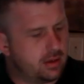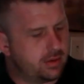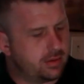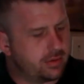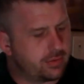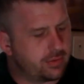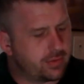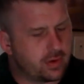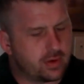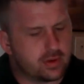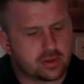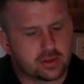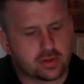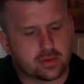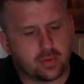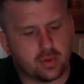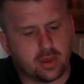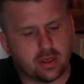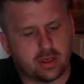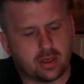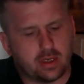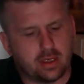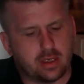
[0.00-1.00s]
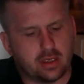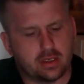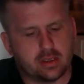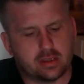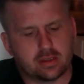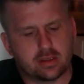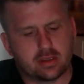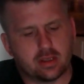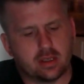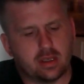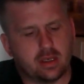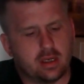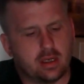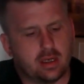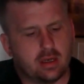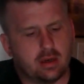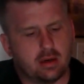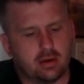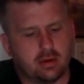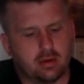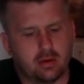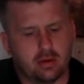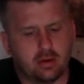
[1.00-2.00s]
First one is the
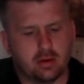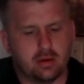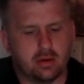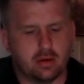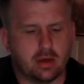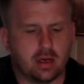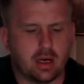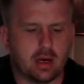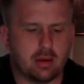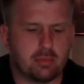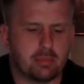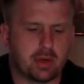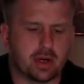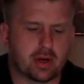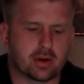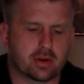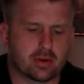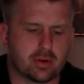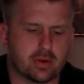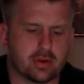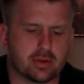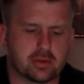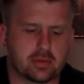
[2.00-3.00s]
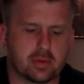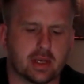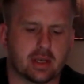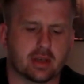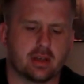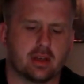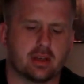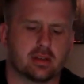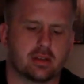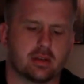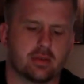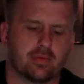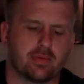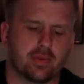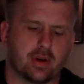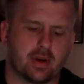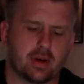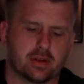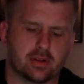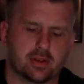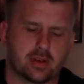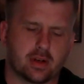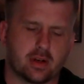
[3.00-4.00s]
Bear Grylls Magnesium
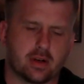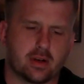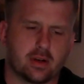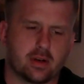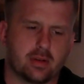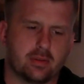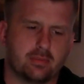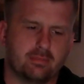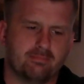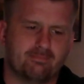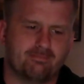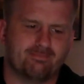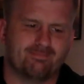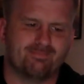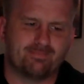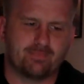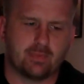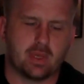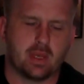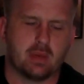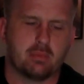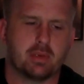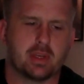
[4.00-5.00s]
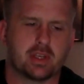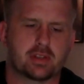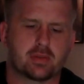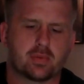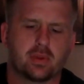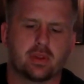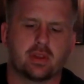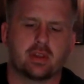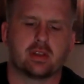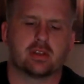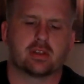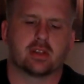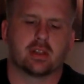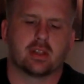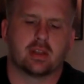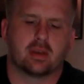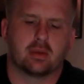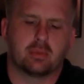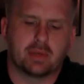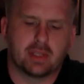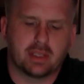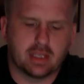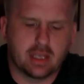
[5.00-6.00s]
Fire Starter. I messed with these a
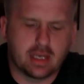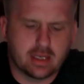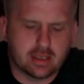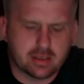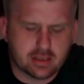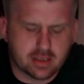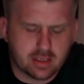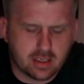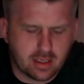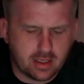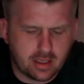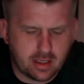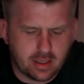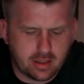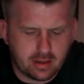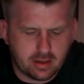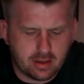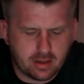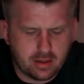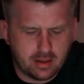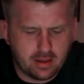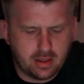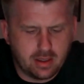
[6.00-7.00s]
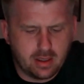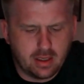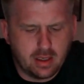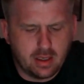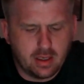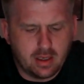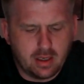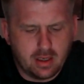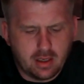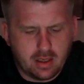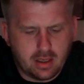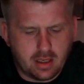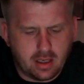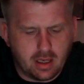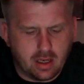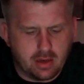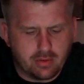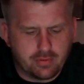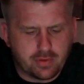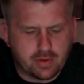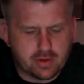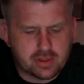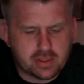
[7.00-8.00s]
little bit last night.
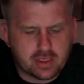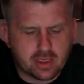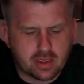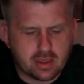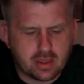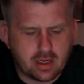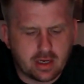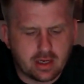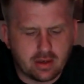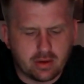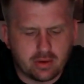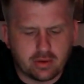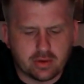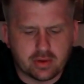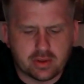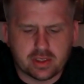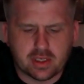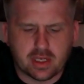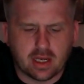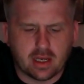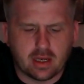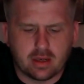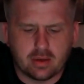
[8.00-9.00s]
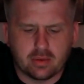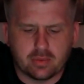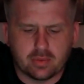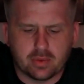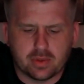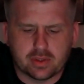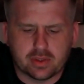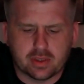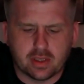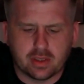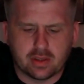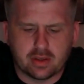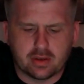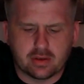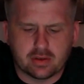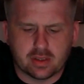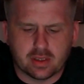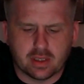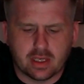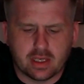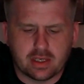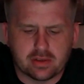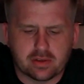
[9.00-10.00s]
First thing that I noticed on it was that there's
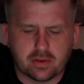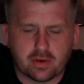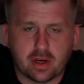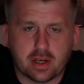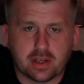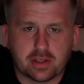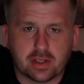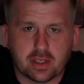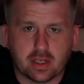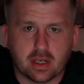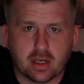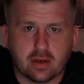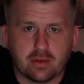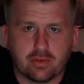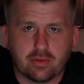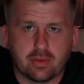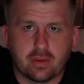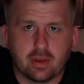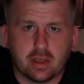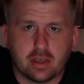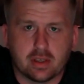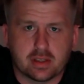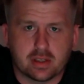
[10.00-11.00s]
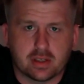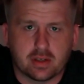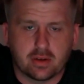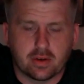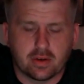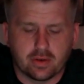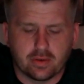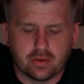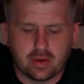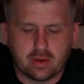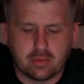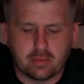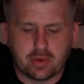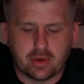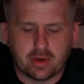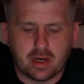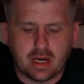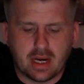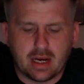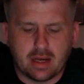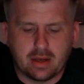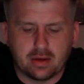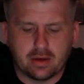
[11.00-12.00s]
a laser etching of the serial number
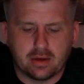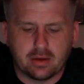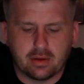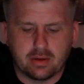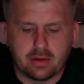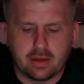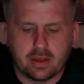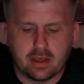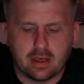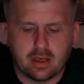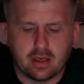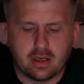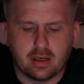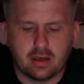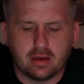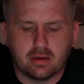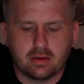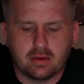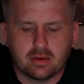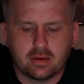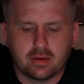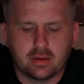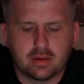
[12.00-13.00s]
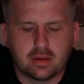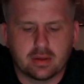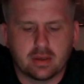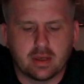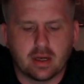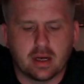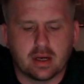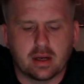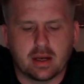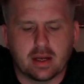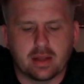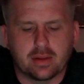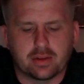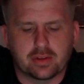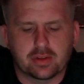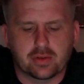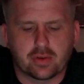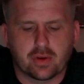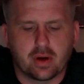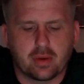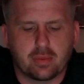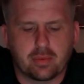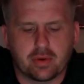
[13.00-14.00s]
on the
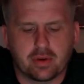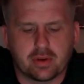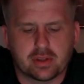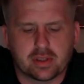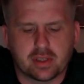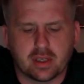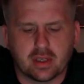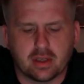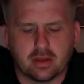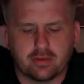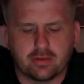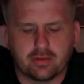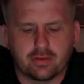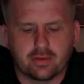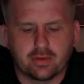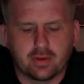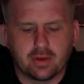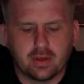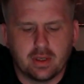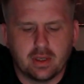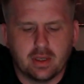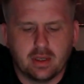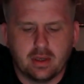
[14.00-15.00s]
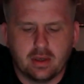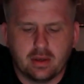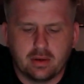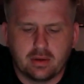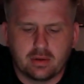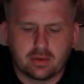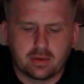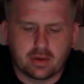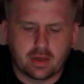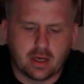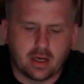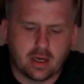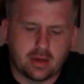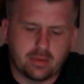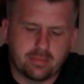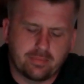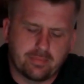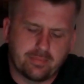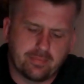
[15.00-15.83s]
scraper itself. Okay.